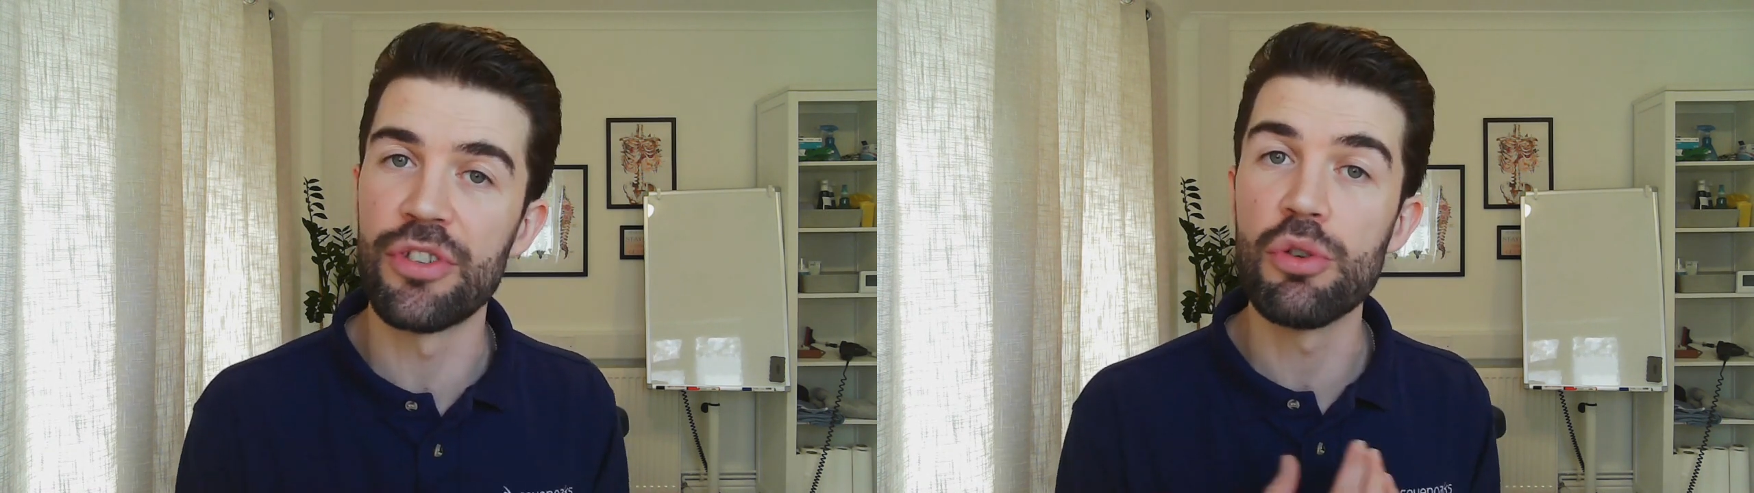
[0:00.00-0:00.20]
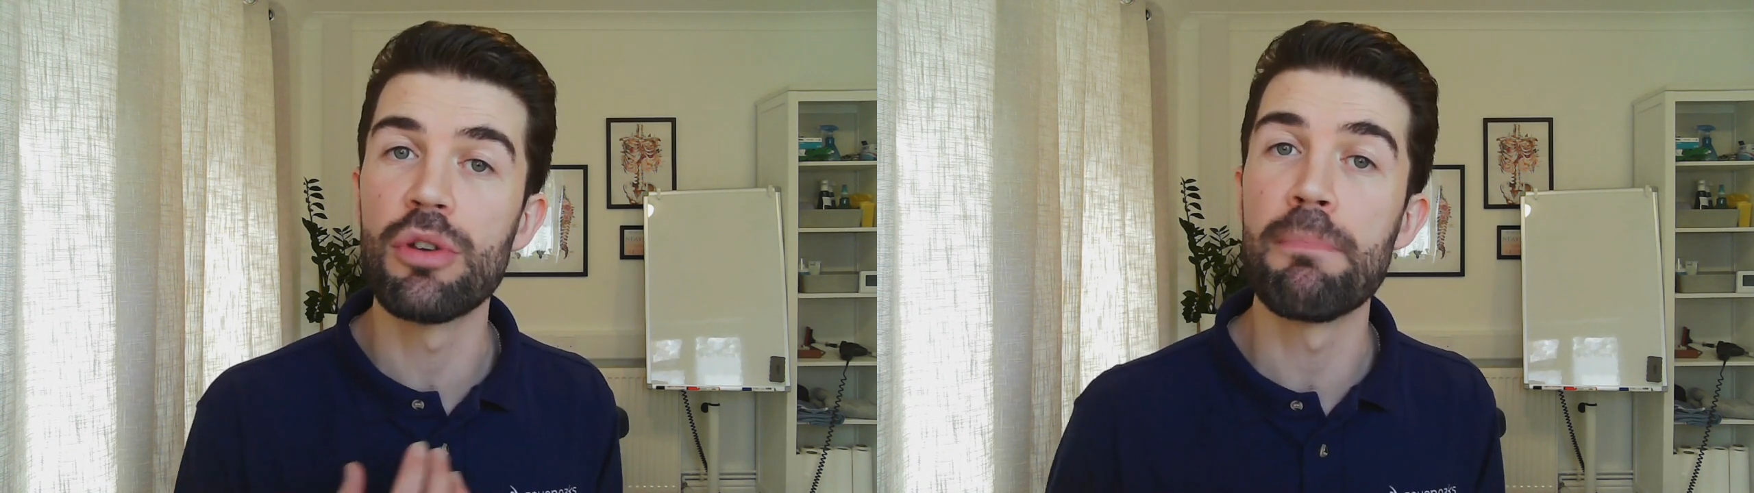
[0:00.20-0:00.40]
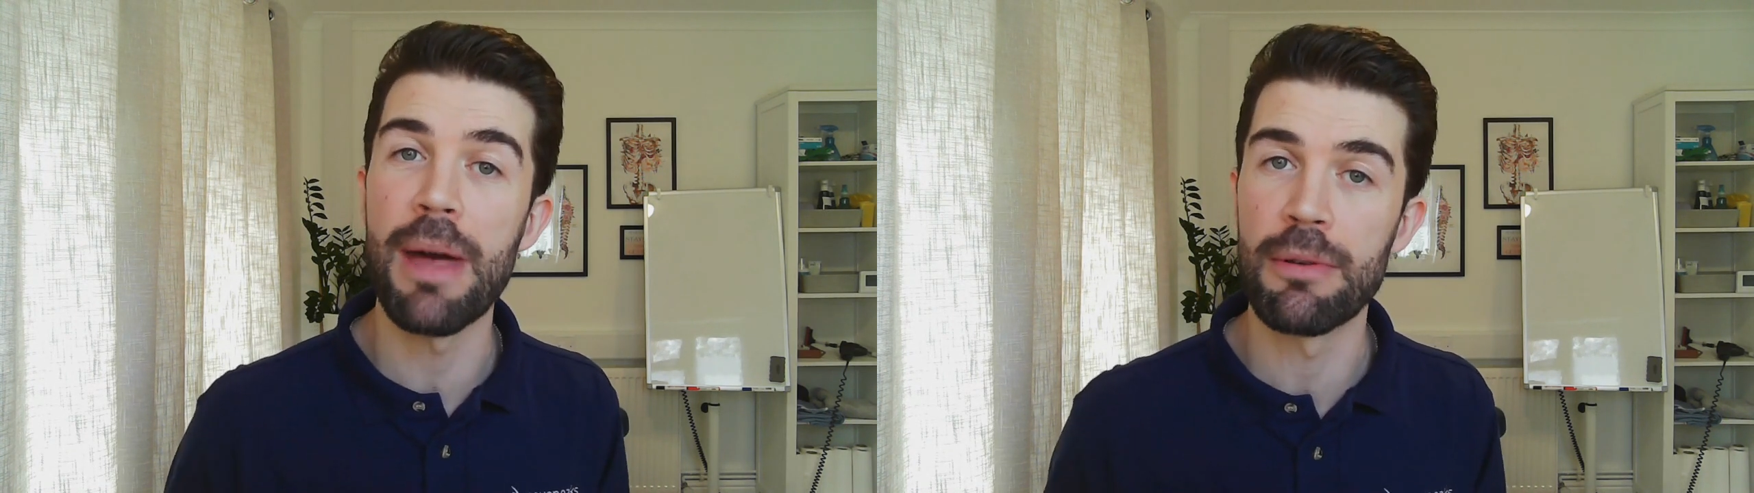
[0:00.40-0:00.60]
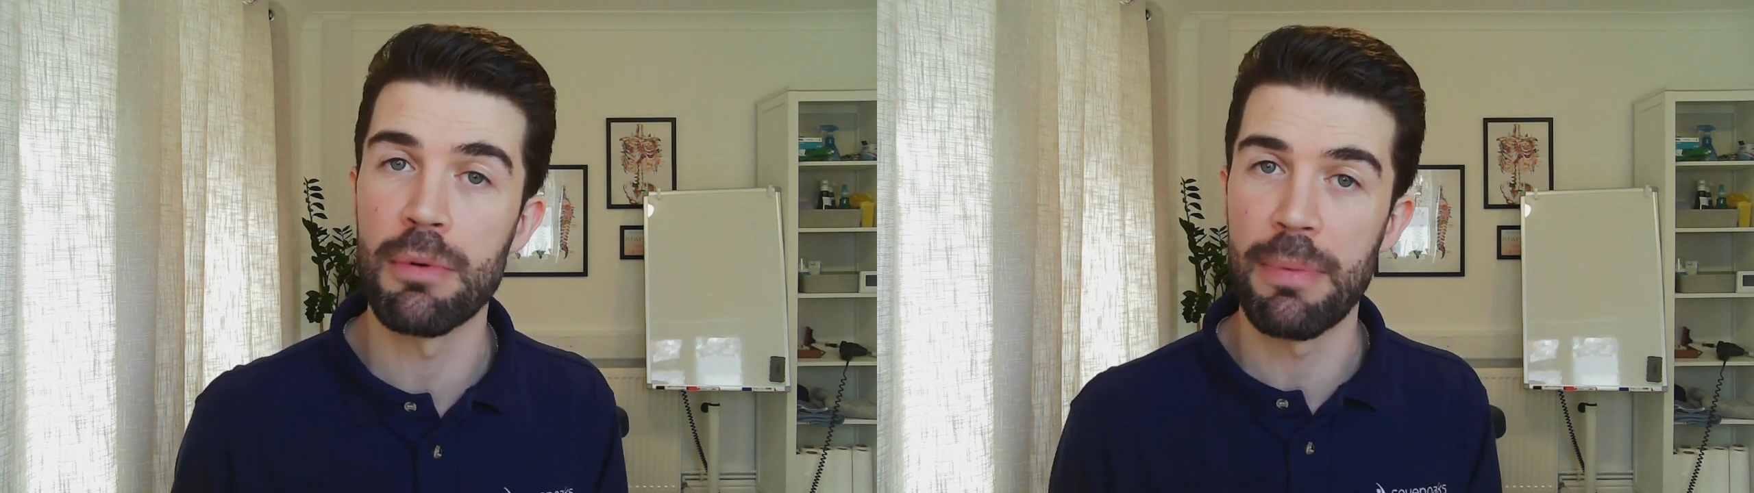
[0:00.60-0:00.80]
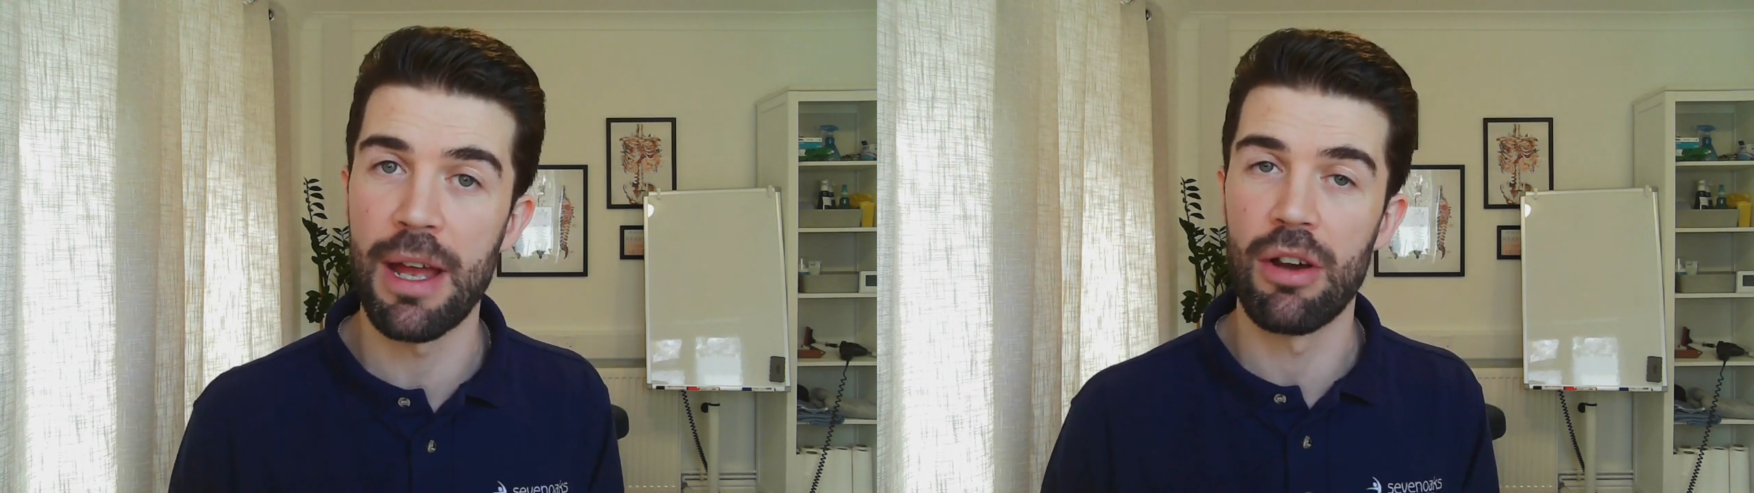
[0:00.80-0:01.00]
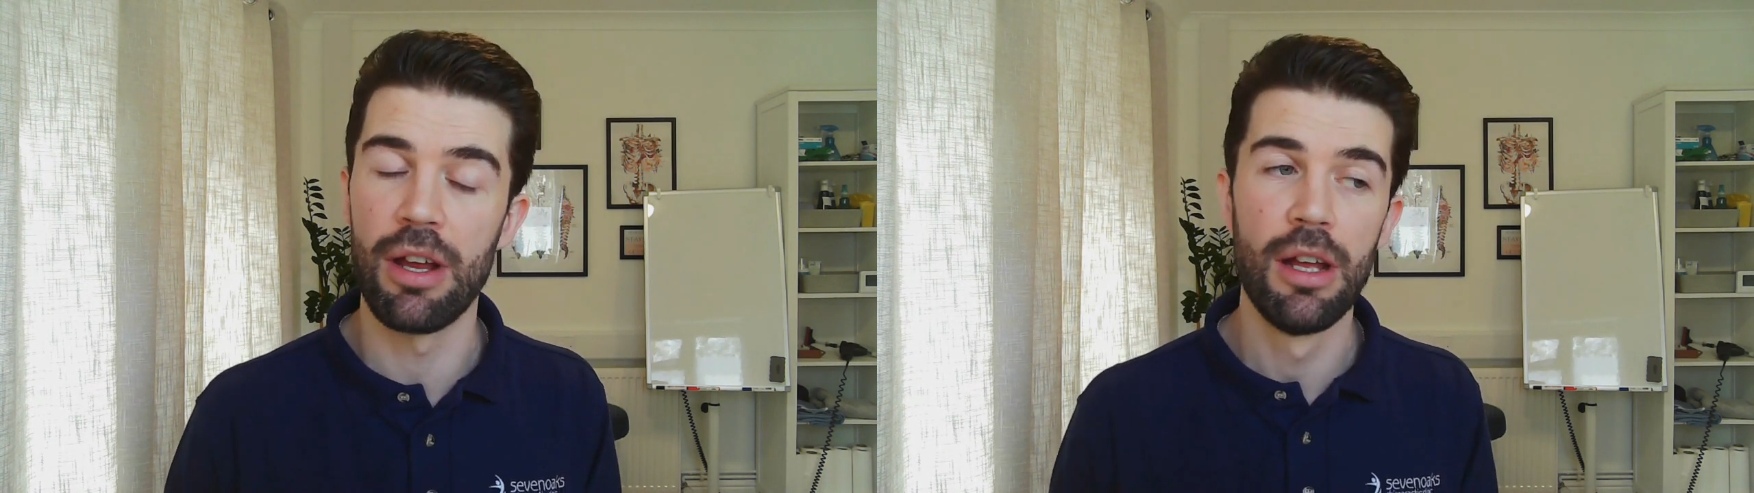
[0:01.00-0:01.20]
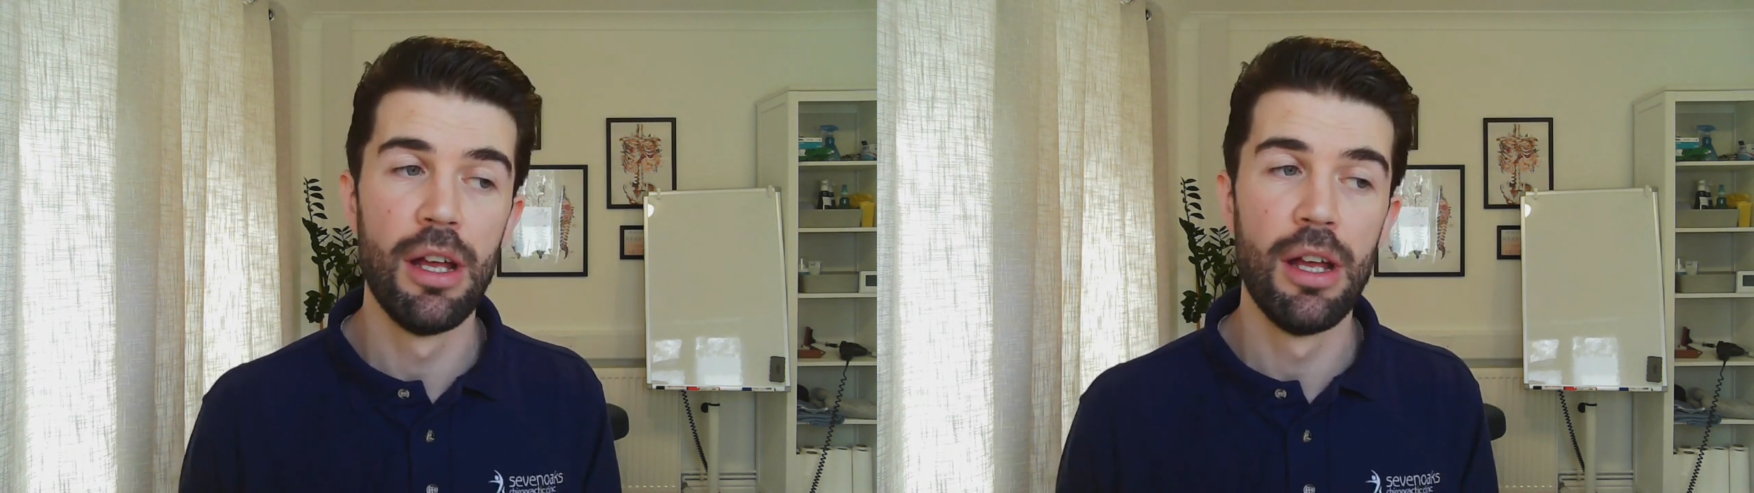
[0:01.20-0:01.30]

so you can better prepare it.